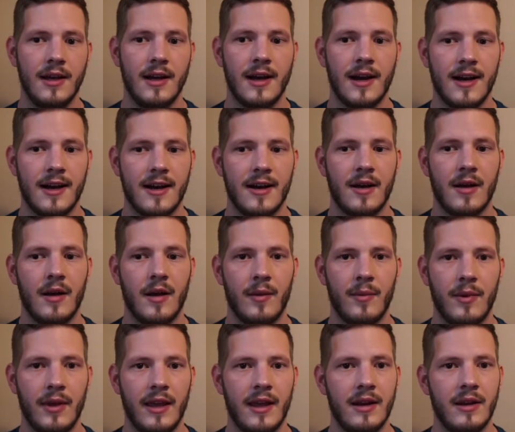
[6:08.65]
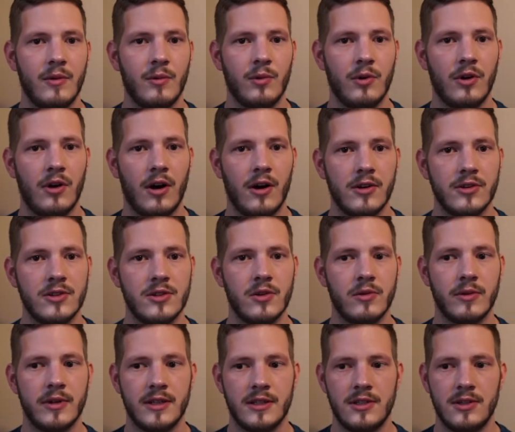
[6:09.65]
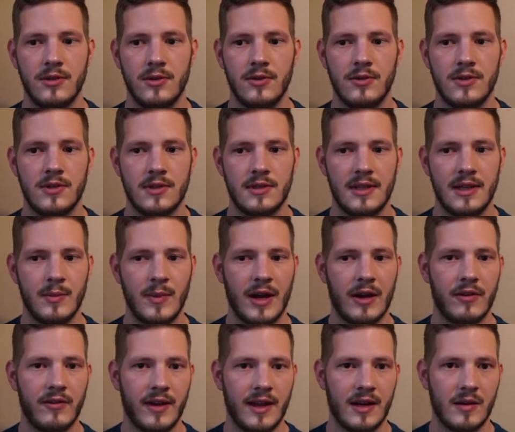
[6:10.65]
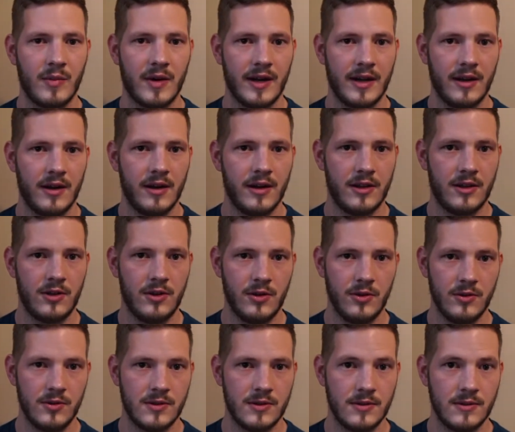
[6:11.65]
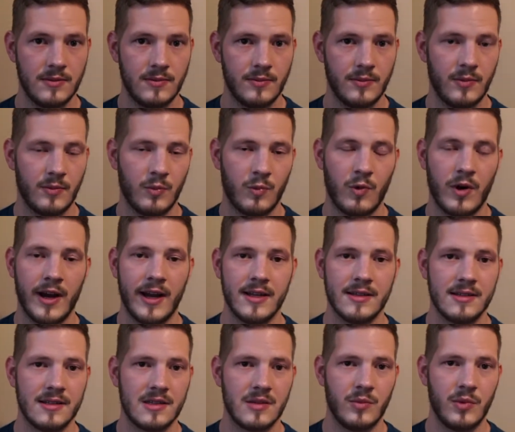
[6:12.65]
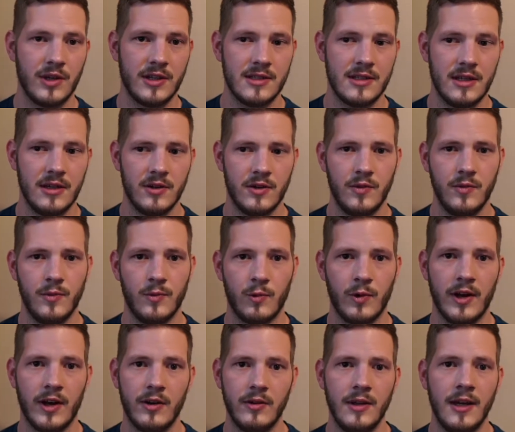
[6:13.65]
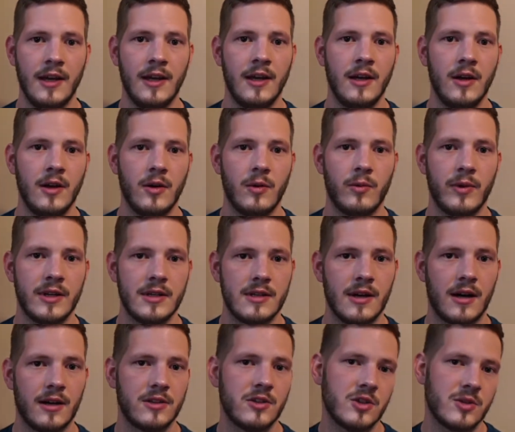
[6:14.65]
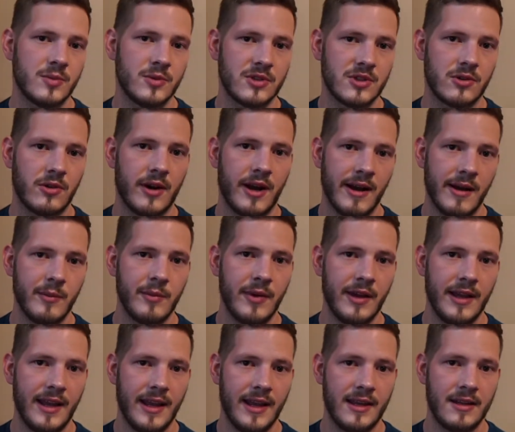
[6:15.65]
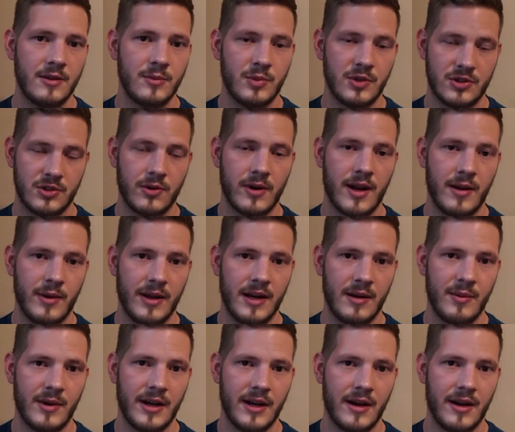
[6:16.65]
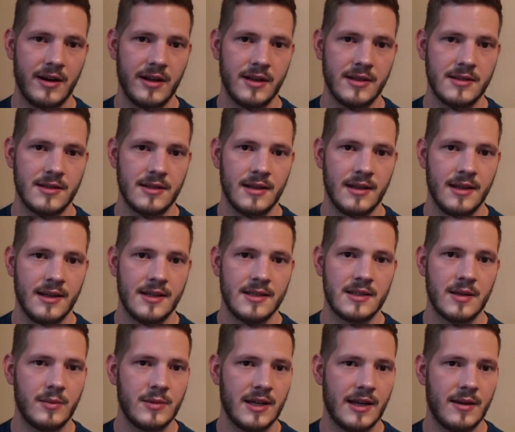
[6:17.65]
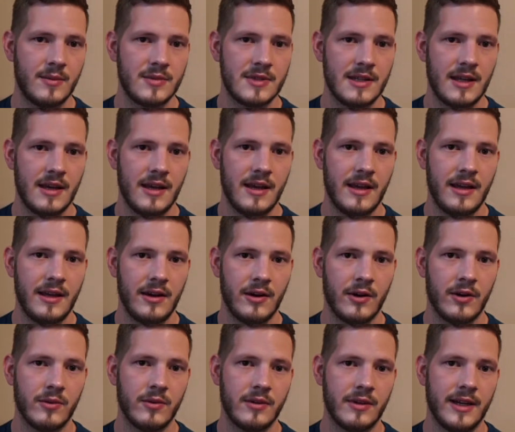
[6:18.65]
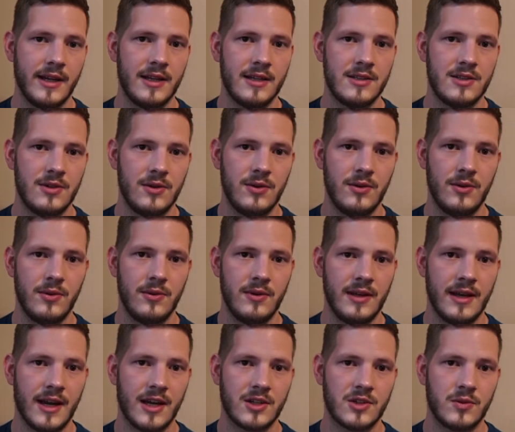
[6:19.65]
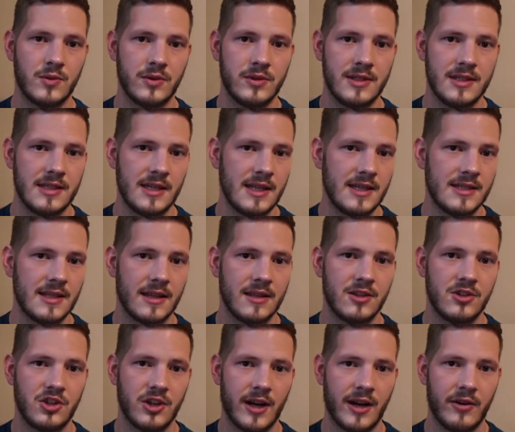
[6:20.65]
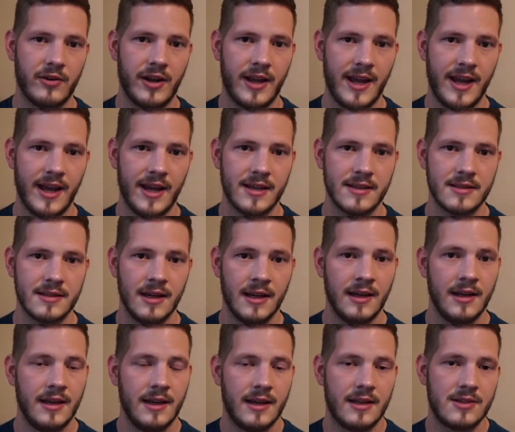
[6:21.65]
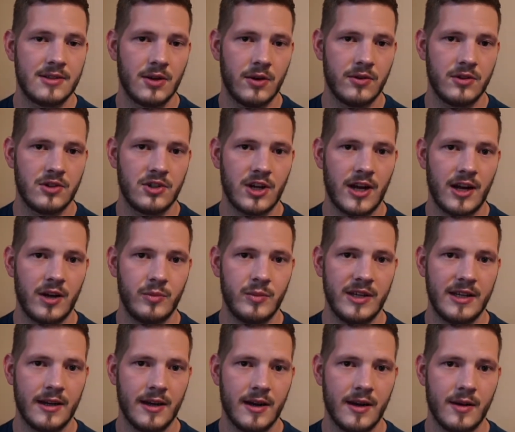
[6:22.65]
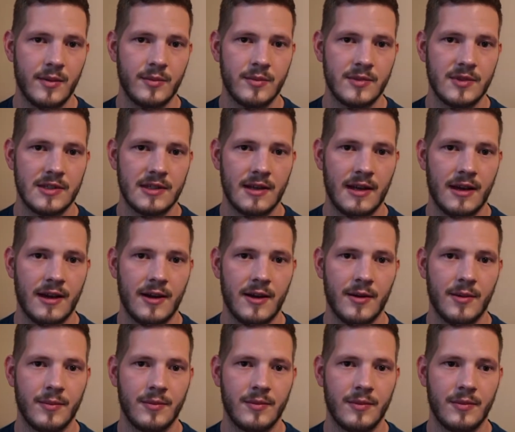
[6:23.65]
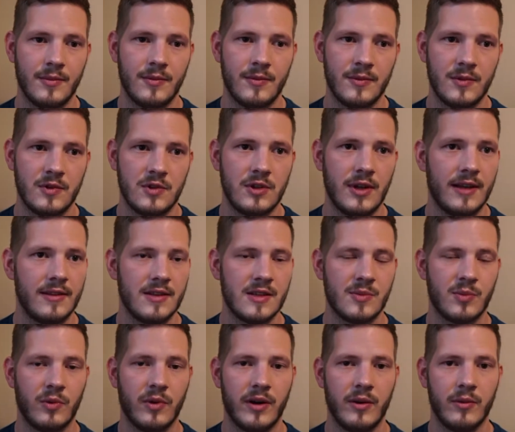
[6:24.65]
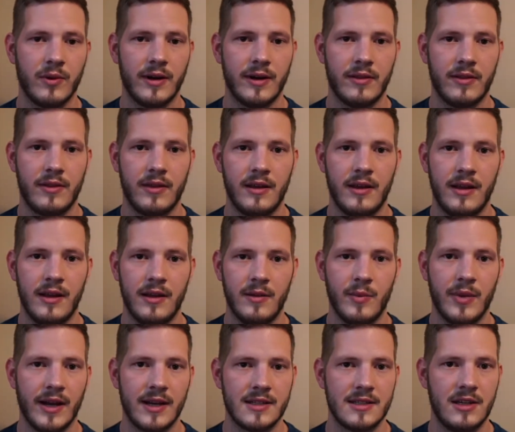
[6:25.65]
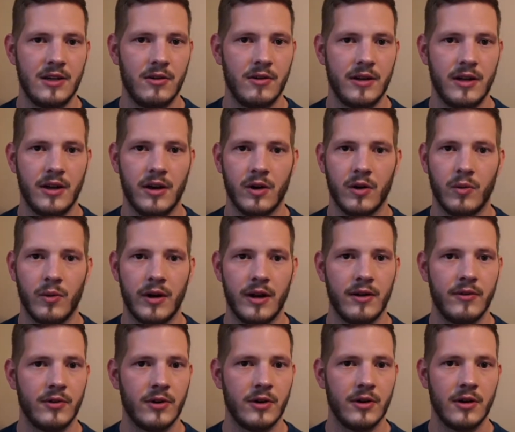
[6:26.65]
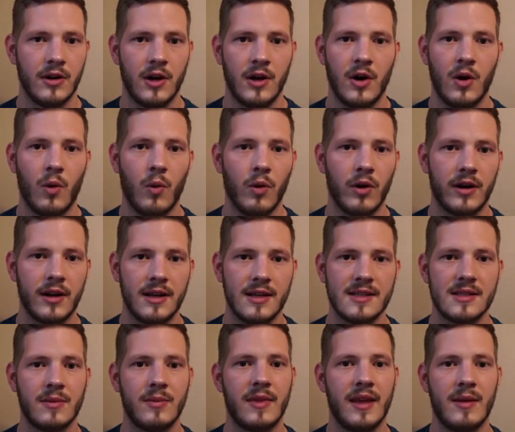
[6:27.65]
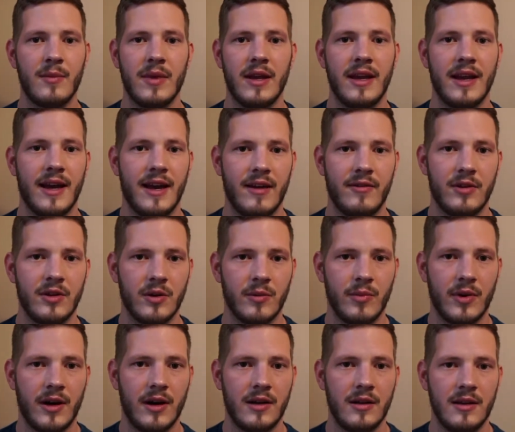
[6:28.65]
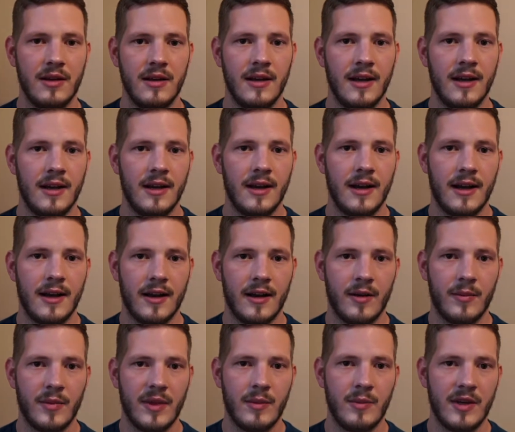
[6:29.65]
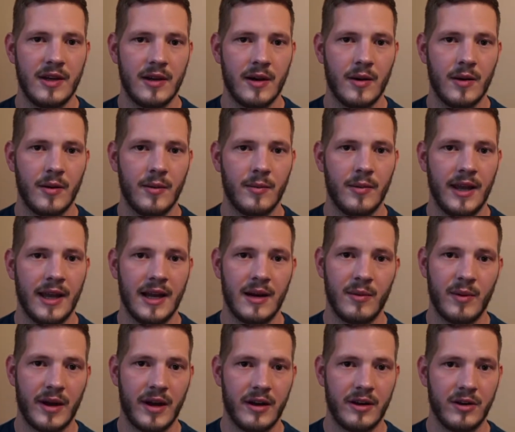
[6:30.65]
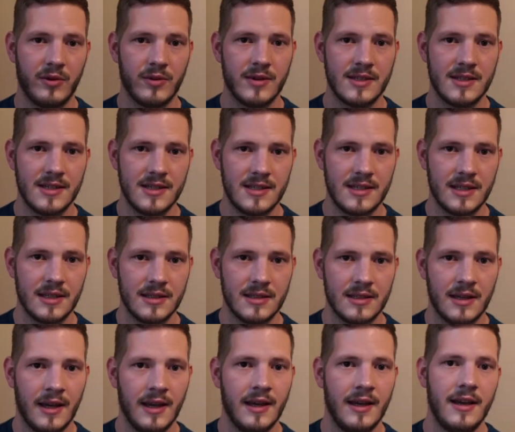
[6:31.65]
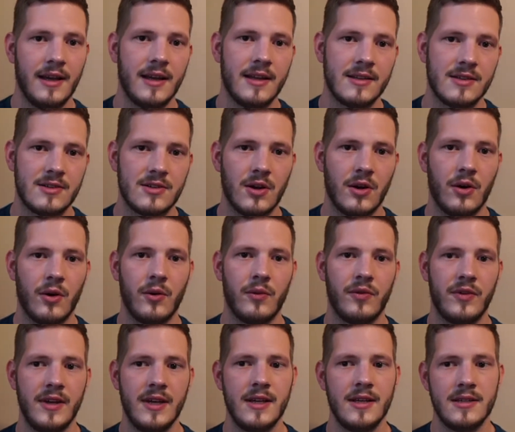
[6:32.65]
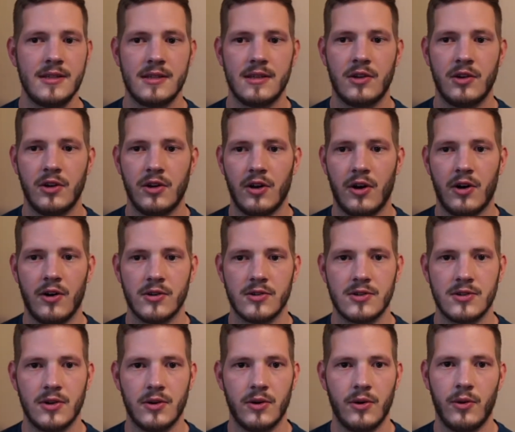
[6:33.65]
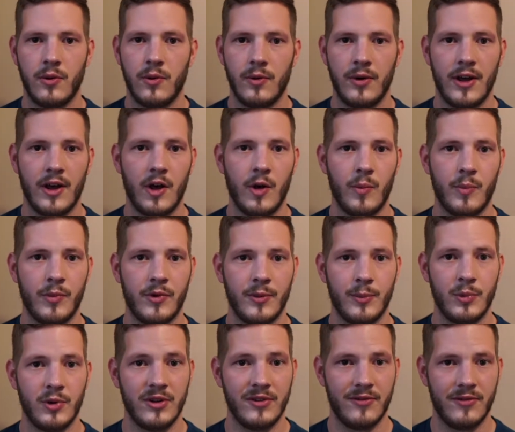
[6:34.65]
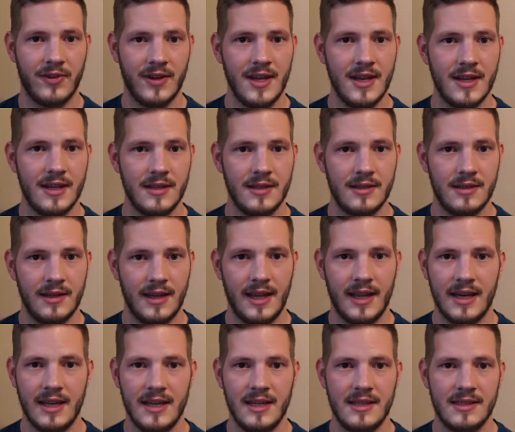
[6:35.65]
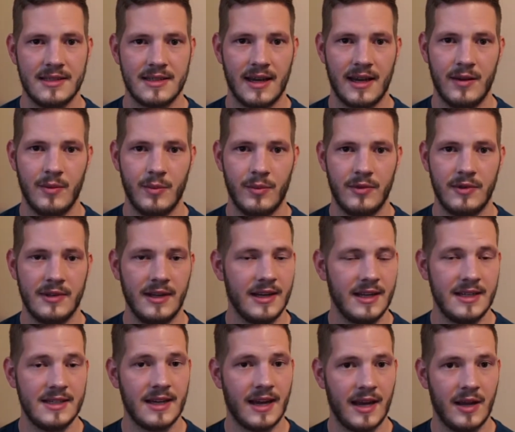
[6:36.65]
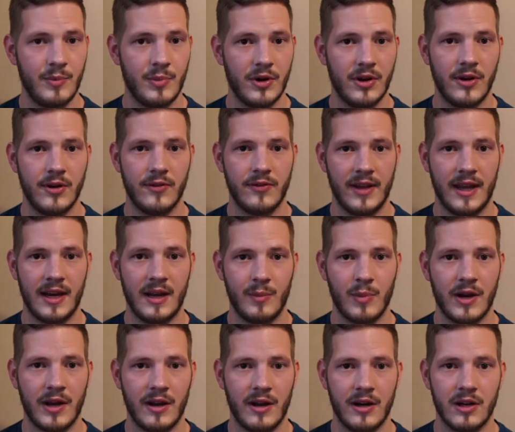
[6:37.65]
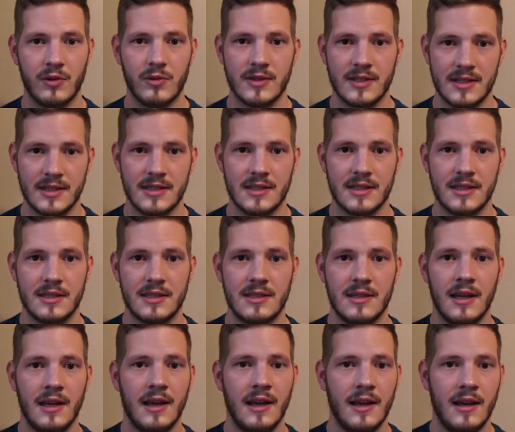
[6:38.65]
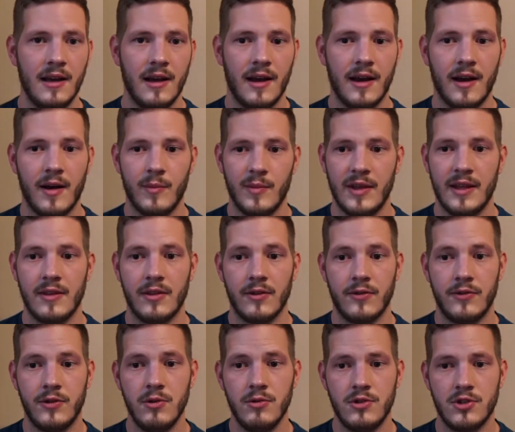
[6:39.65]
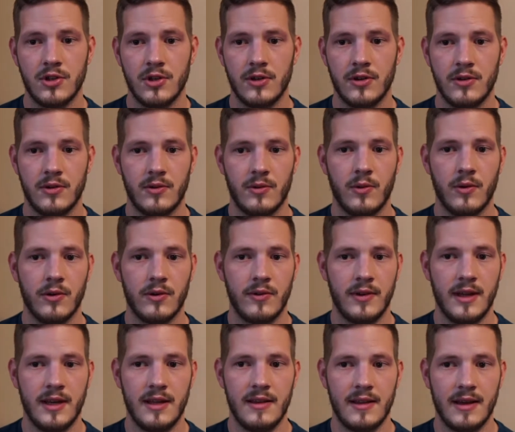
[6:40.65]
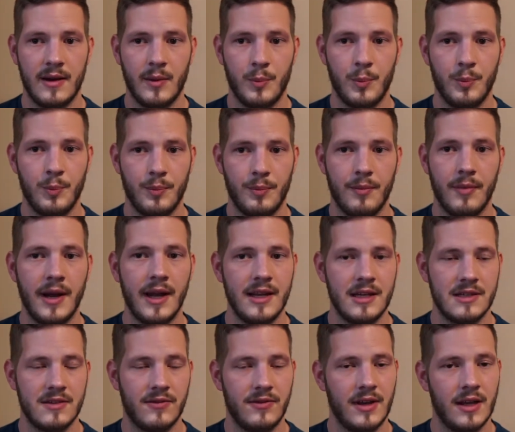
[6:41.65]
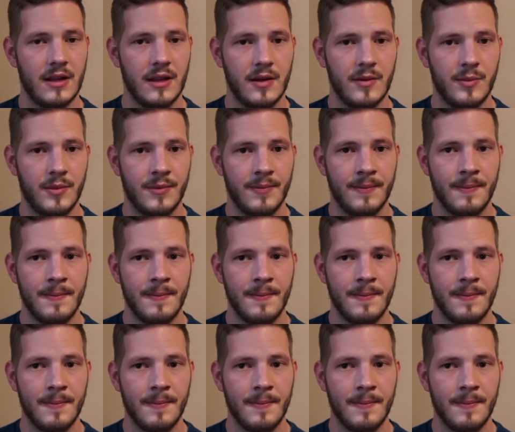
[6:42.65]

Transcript: And it will also reduce the amount of antibiotic use. Why is this a big deal? Well, when doctors prescribe antibiotics, sometimes they aren't related to the actual disease that the child has. And so the child becomes, at this point where the bacteria or whatever organism they may have in their body, they become antibiotic resistant. And so this could also help prevent any type of antibiotic resistance in the future, or any that might develop.